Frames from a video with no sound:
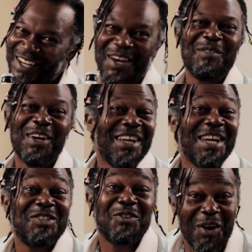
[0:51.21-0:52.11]
Not that we're going to
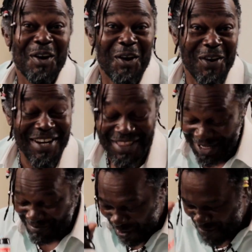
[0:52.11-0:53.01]
get drunk or
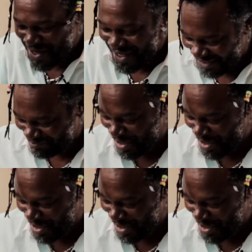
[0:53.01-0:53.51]
anything, but we're going to